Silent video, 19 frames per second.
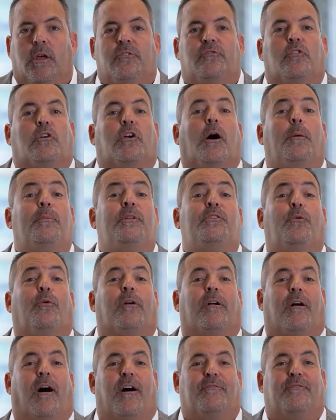So come into
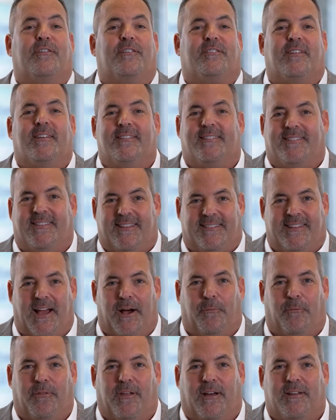our office, sit
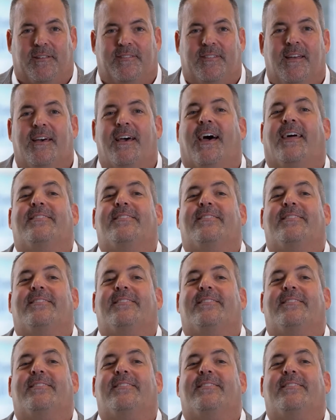down with us,